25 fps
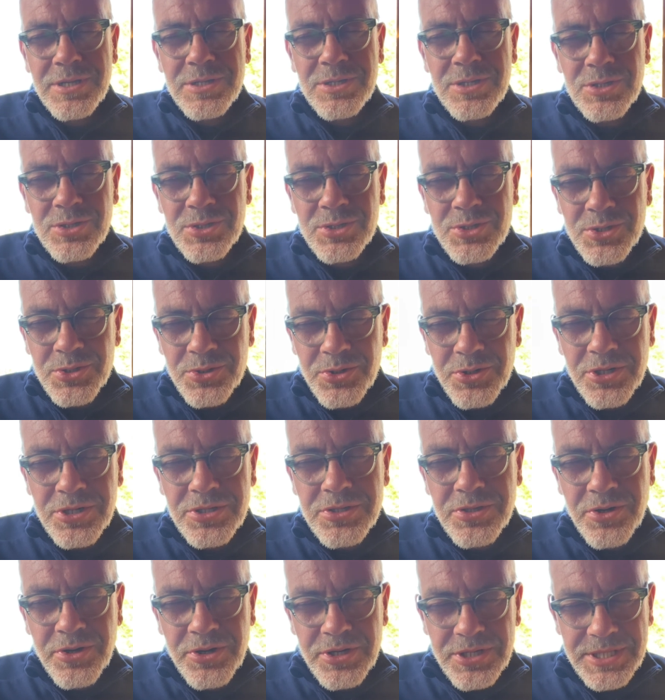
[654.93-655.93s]
to draw
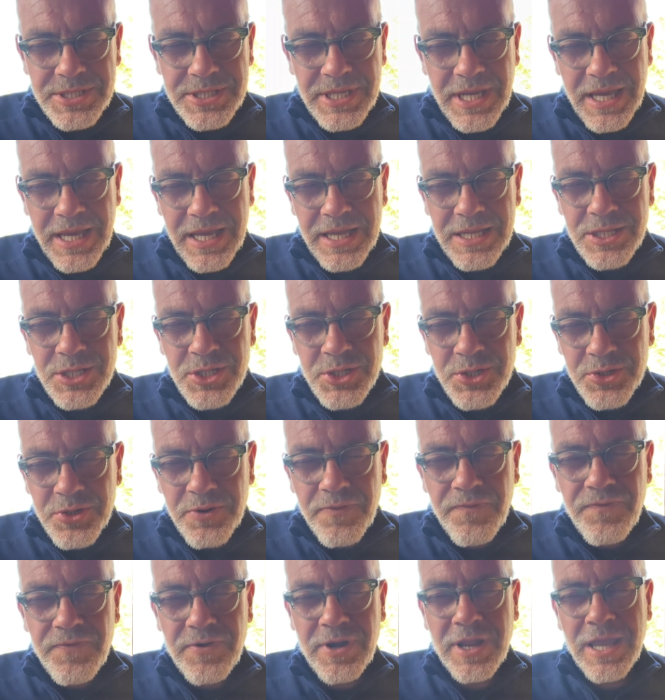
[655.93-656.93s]
alongside your
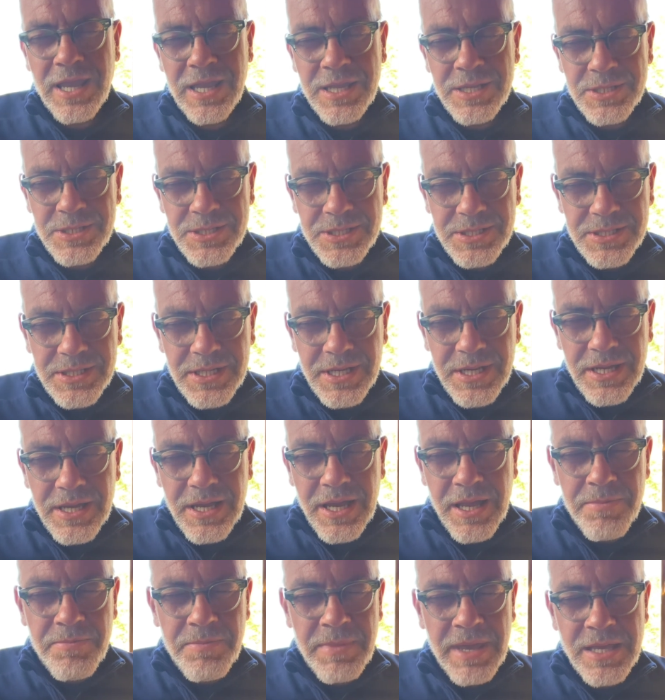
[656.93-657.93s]
friends
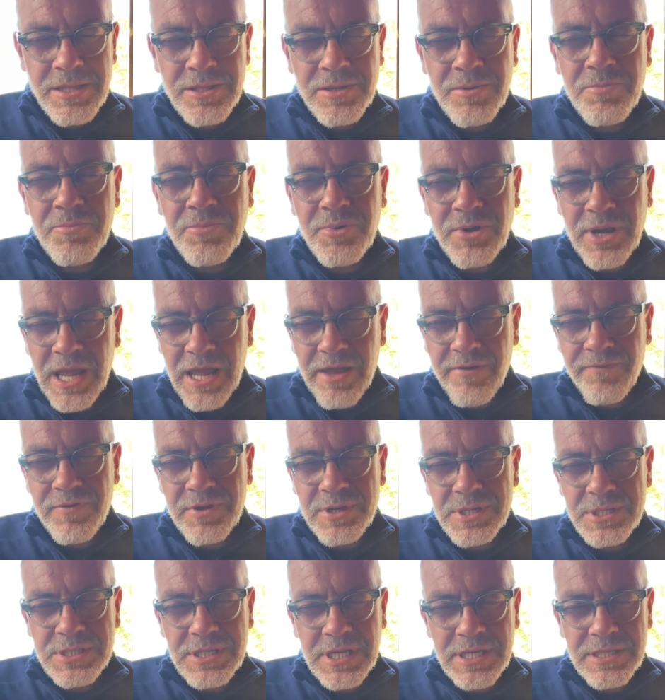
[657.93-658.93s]
and make them
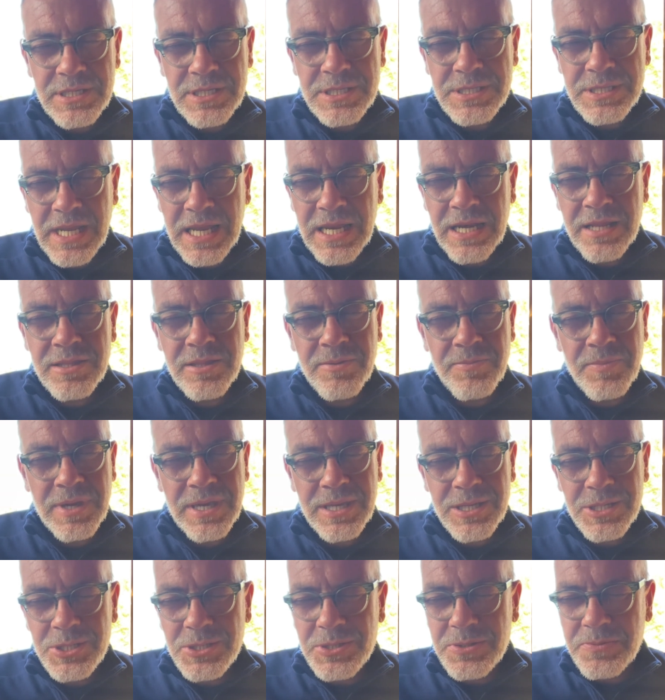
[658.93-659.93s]
breakfast at the side of the
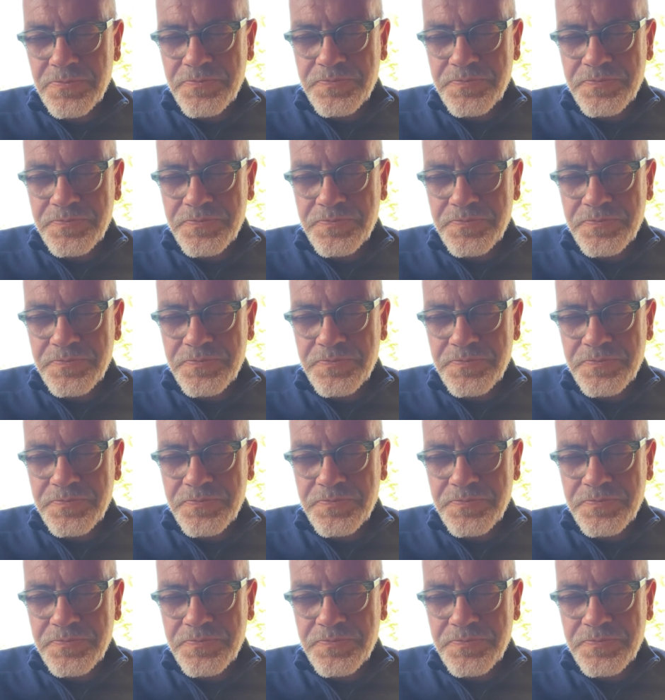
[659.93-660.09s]
beach